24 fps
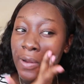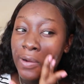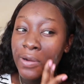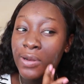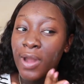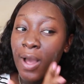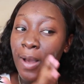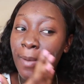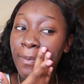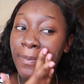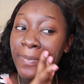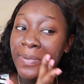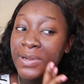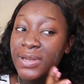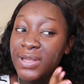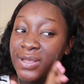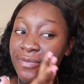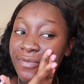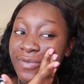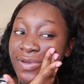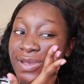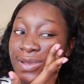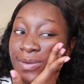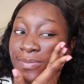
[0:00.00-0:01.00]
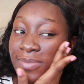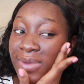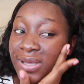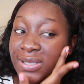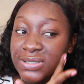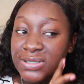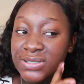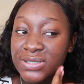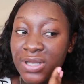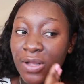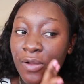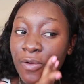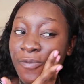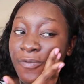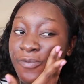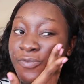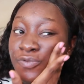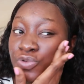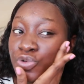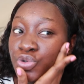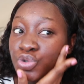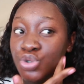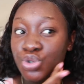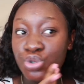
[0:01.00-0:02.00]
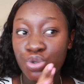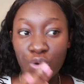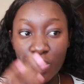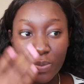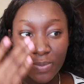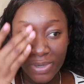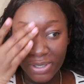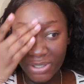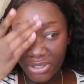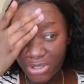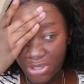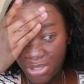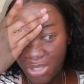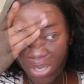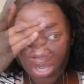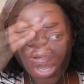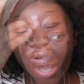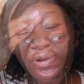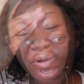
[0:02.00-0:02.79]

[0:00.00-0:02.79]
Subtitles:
Not believing in myself so much.